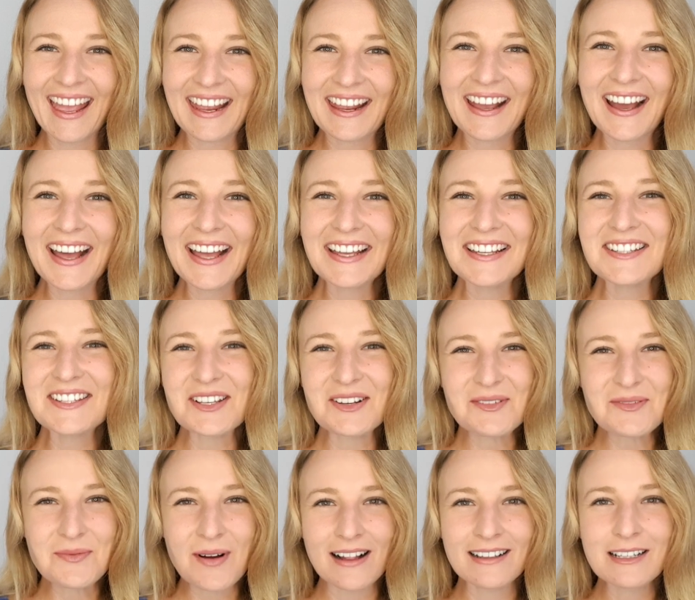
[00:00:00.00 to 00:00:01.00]
Hey guys,
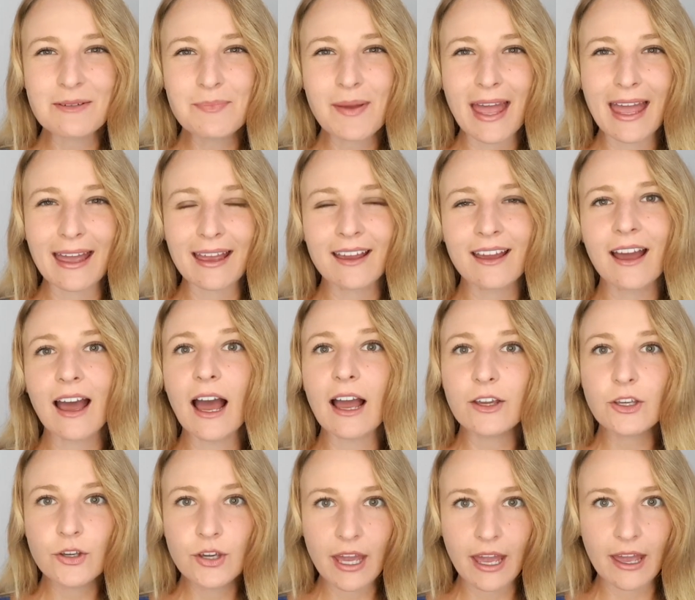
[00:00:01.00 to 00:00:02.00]
welcome back.
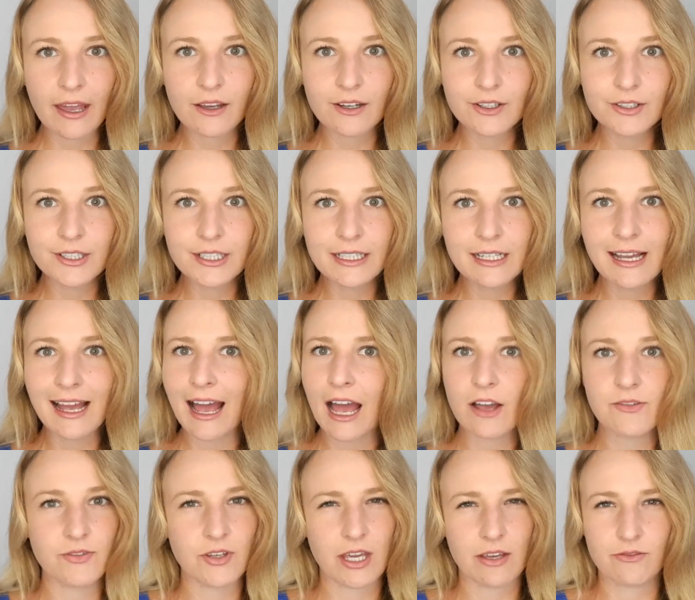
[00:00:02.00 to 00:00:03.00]
Are you angry?
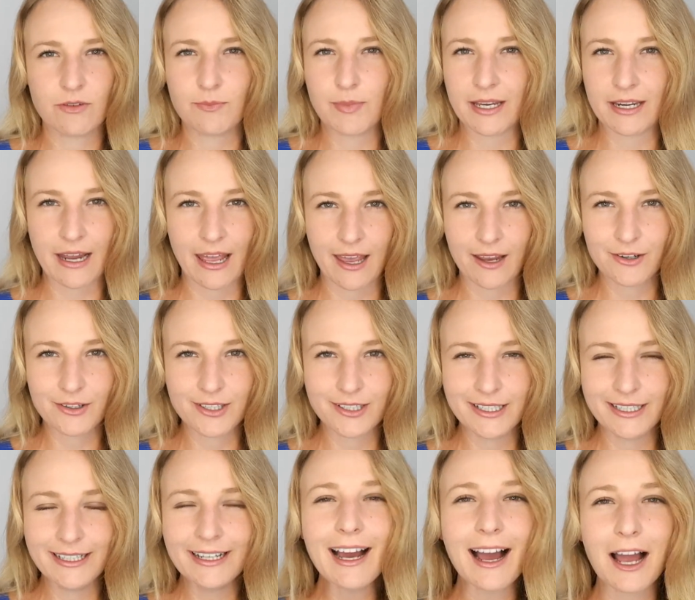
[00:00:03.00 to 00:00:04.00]
Have you ever been
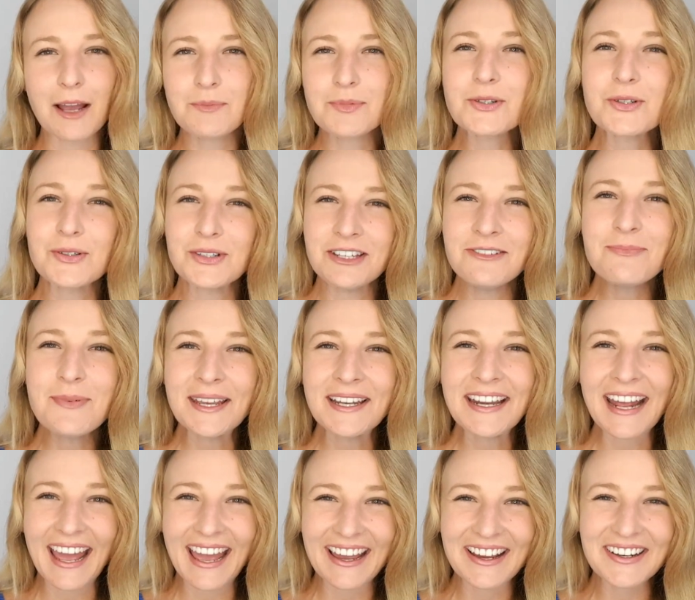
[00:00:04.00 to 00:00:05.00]
angry? I'm sure you've
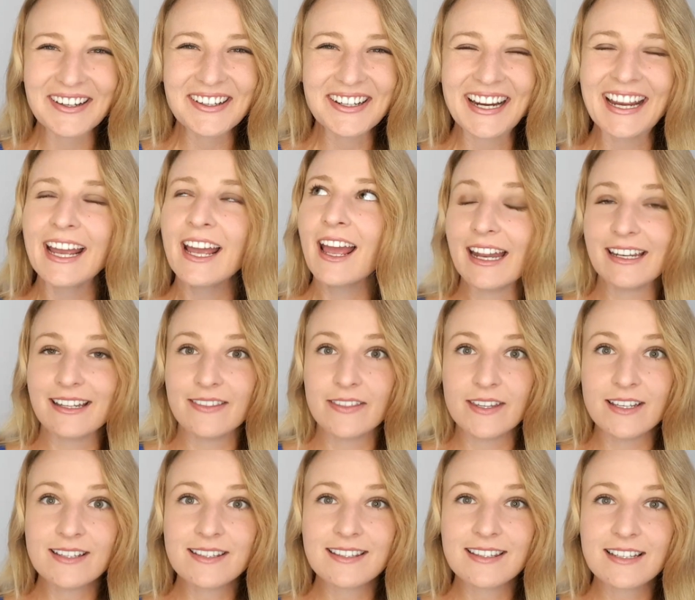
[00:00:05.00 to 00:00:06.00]
been angry, and in
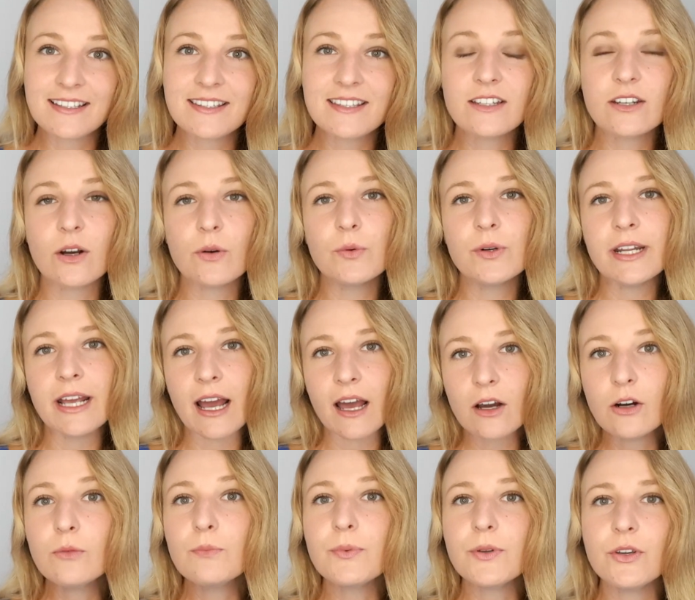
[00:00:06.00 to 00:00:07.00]
this lesson I want to
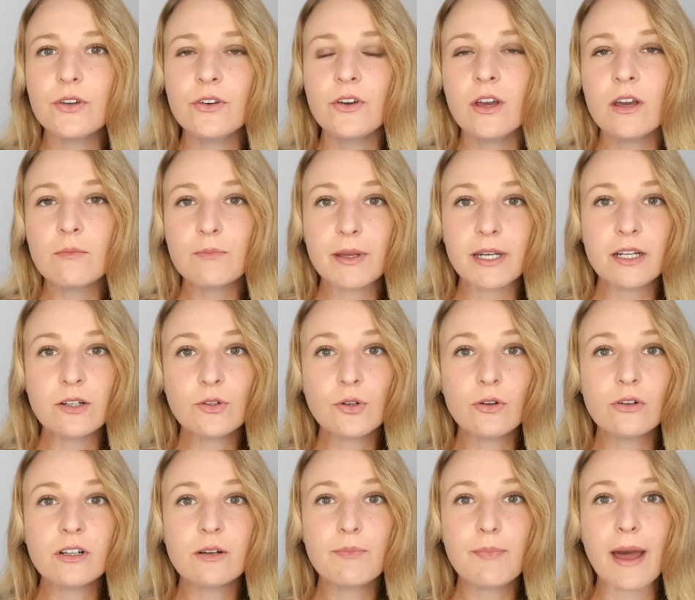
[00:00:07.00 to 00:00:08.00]
help you better
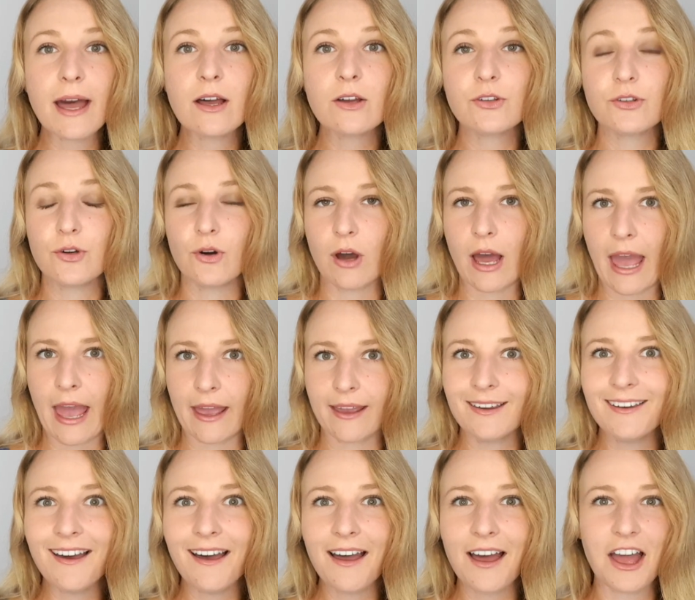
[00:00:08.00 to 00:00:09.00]
talk about your
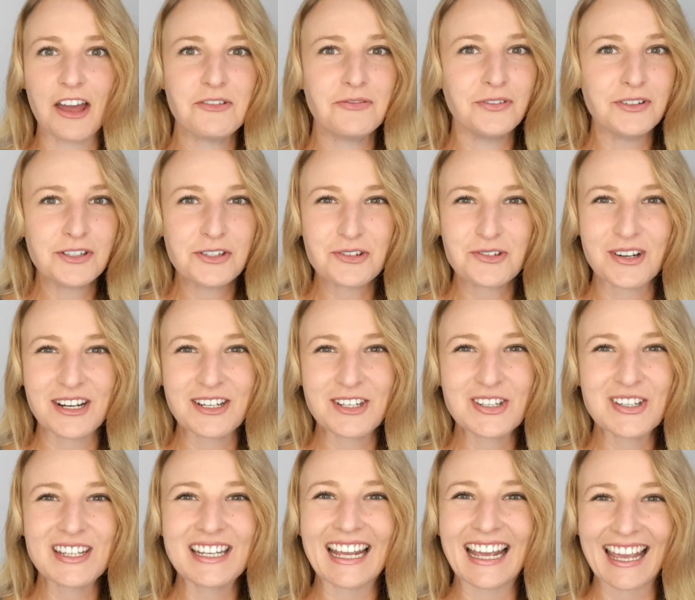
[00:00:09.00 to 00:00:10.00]
anger and
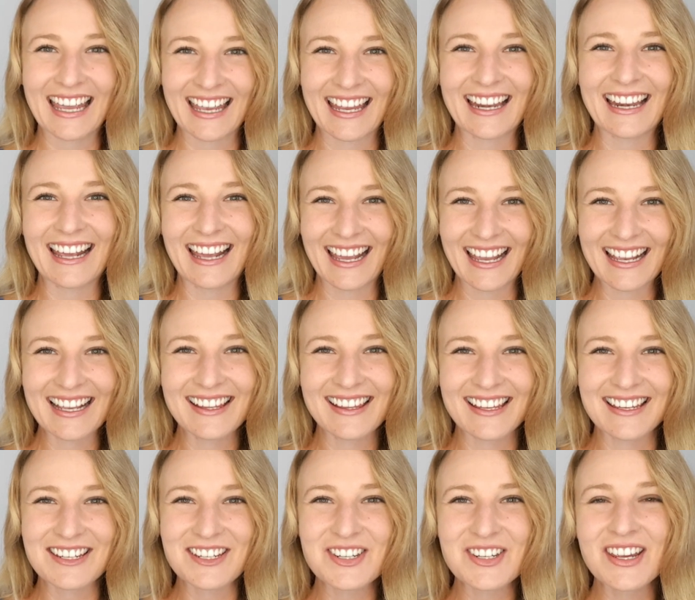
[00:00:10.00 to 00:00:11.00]
frustration in
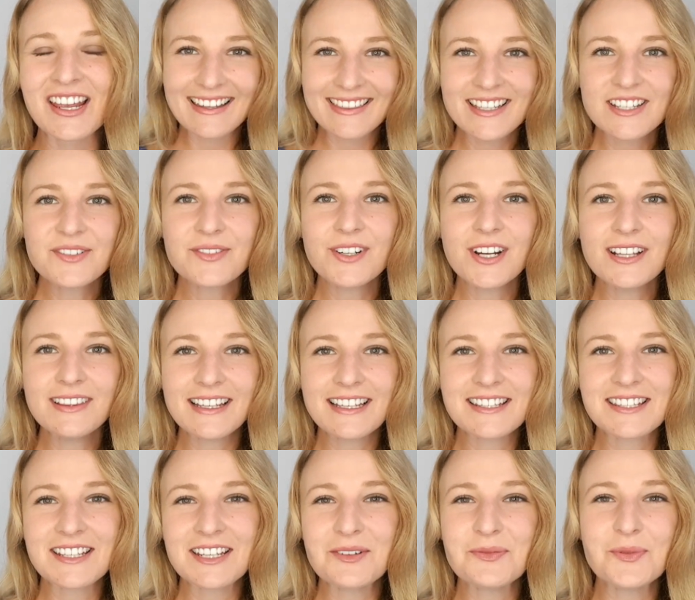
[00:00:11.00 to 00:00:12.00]
English. In this video
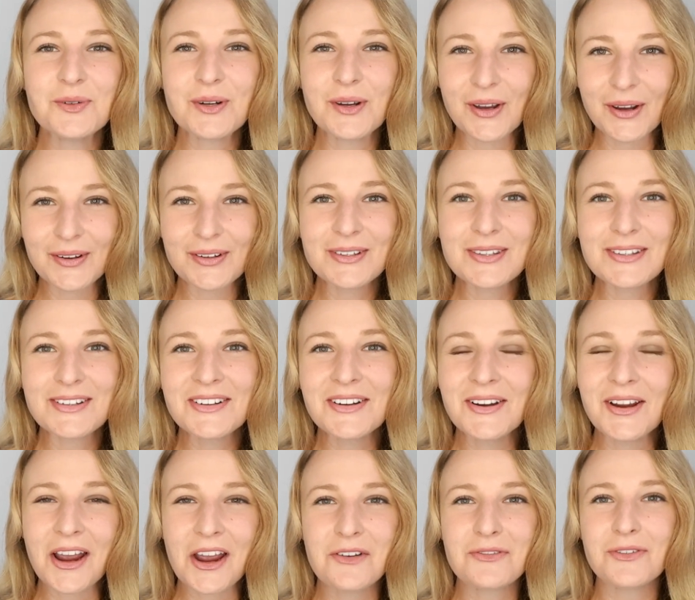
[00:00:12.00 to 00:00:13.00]
lesson, we'll go
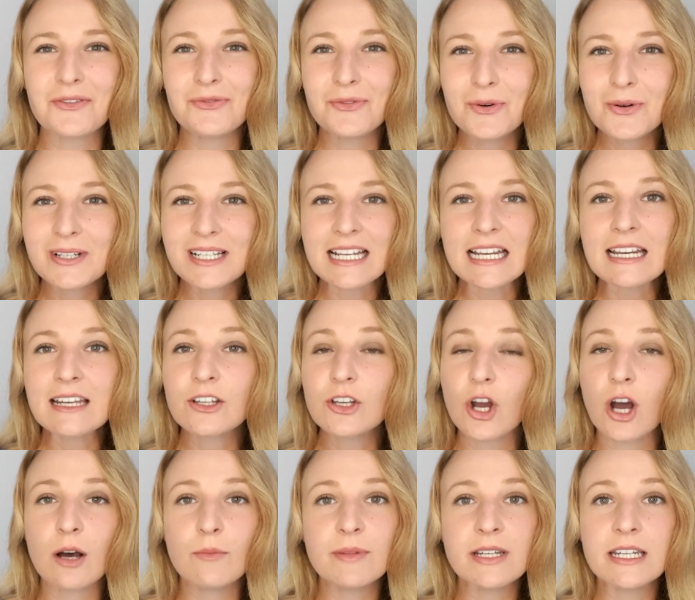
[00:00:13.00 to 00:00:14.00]
through over 14
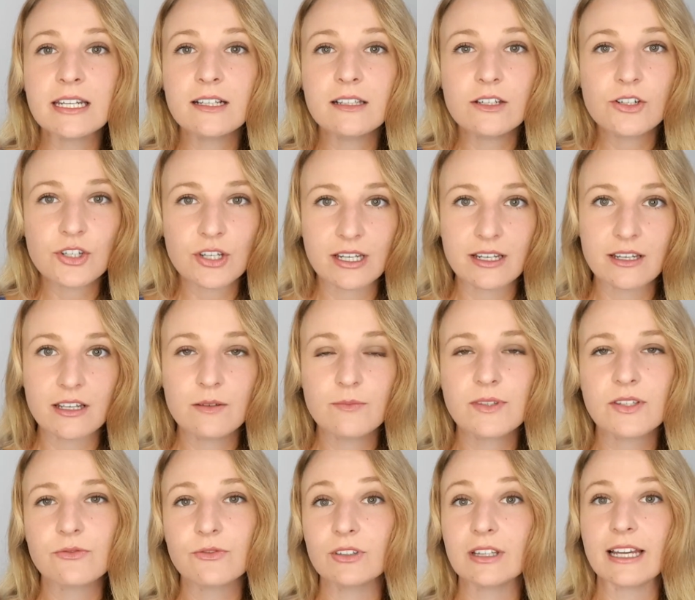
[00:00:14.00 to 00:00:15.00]
common English
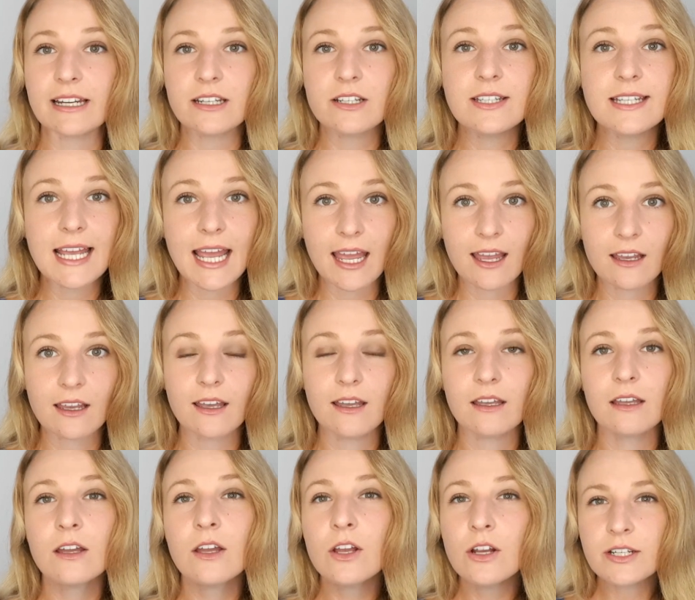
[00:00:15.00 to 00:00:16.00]
idioms related to
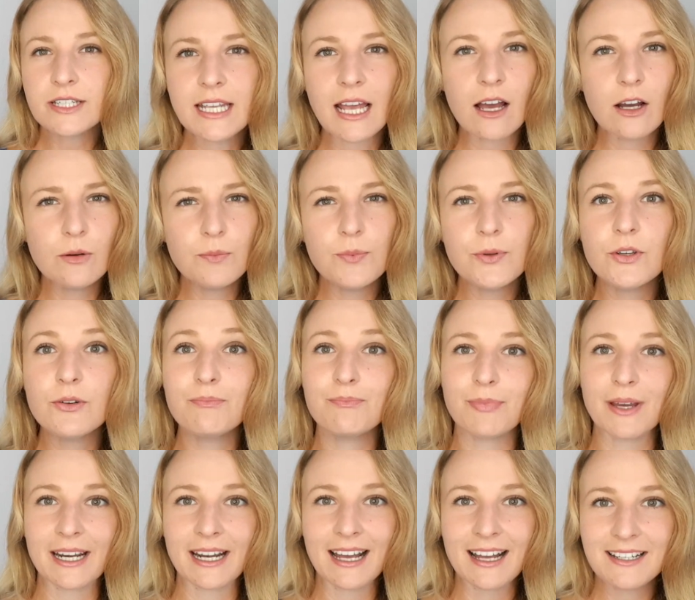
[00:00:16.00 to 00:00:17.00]
anger to help you
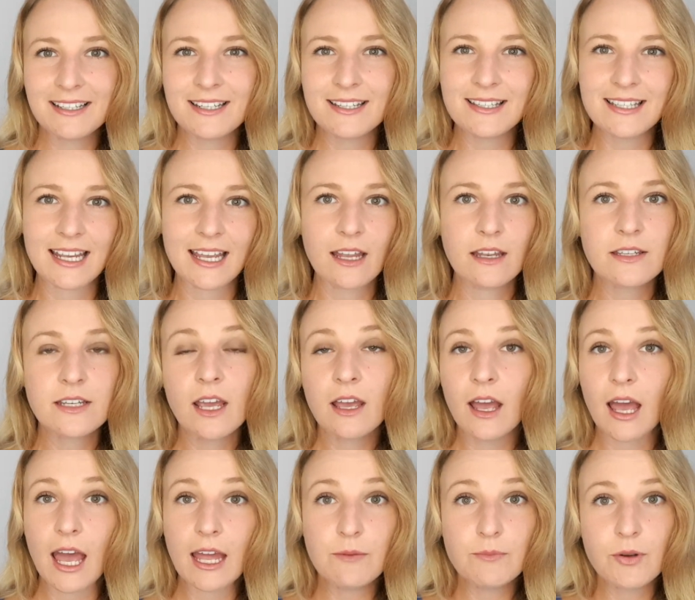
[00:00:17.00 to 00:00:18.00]
better understand
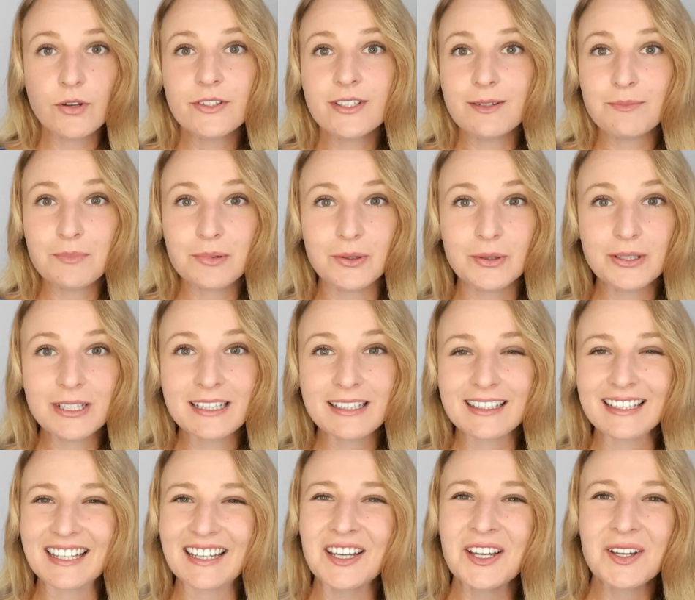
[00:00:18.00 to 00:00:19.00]
and, most
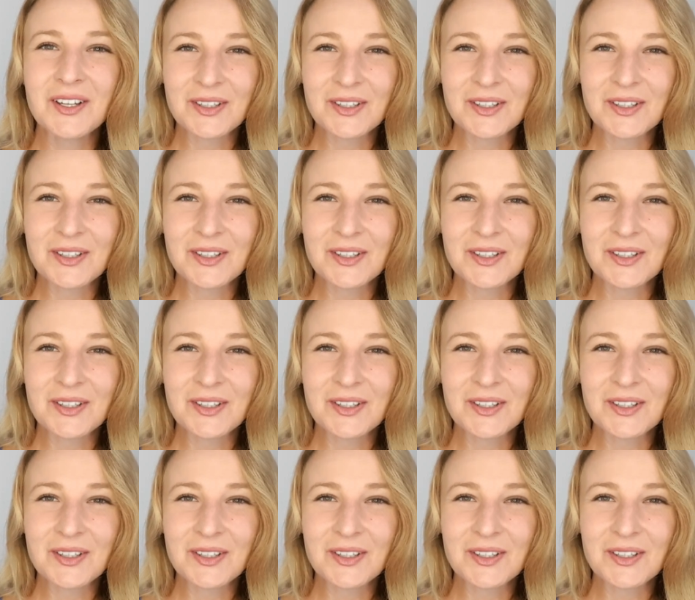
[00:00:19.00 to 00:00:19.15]
importantly,